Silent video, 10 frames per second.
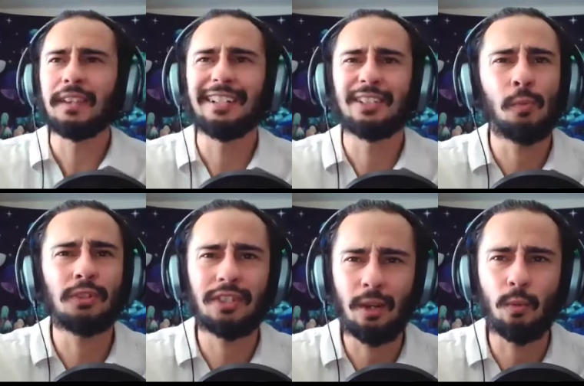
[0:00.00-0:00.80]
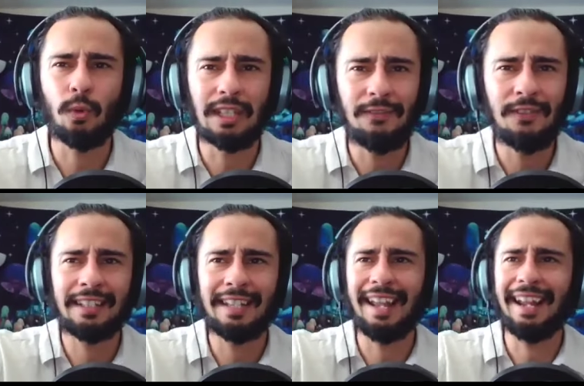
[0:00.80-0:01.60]
it's almost like we're living
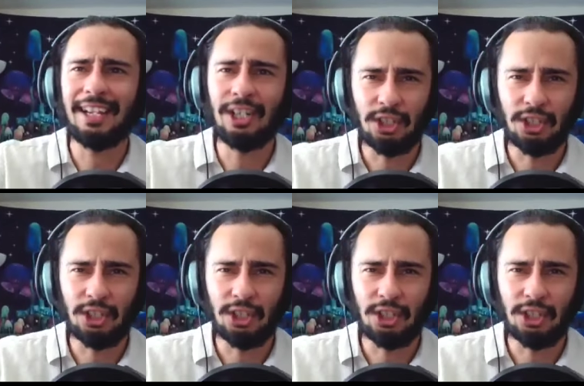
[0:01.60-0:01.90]
in that age.